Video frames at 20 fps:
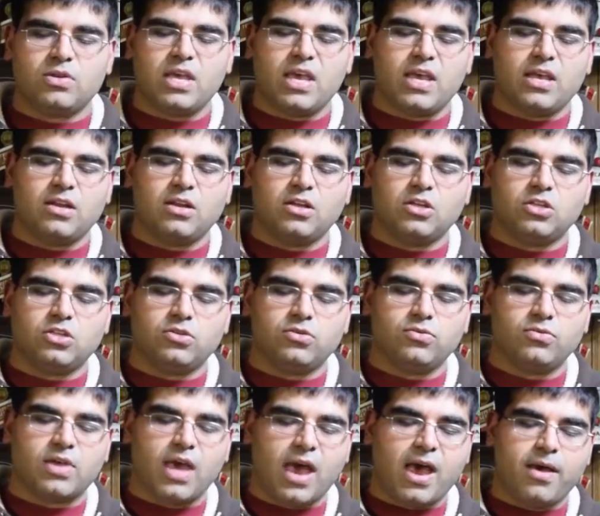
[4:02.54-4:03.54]
can
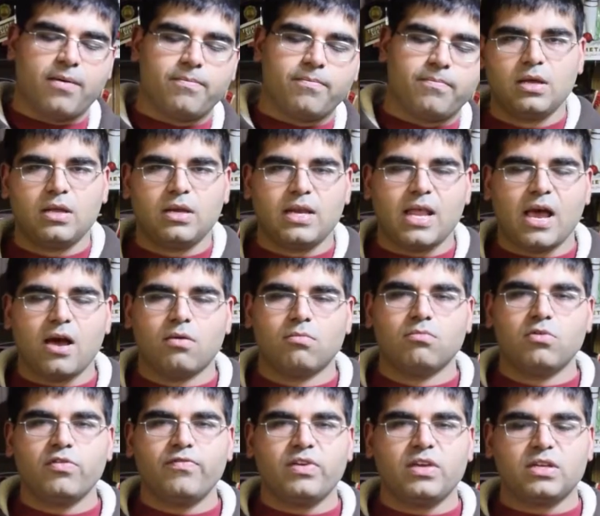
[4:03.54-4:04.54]
do that. Now,
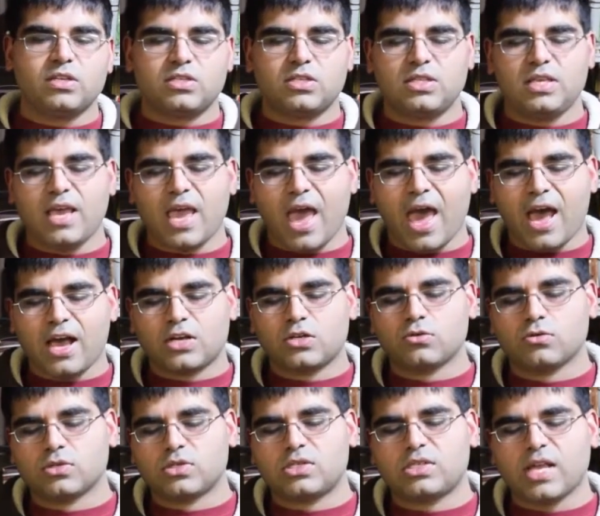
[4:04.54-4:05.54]
moving into the
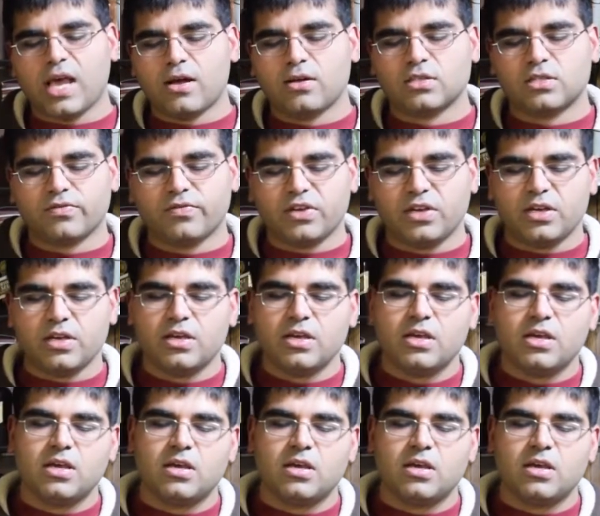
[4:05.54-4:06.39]
actual sounds of it,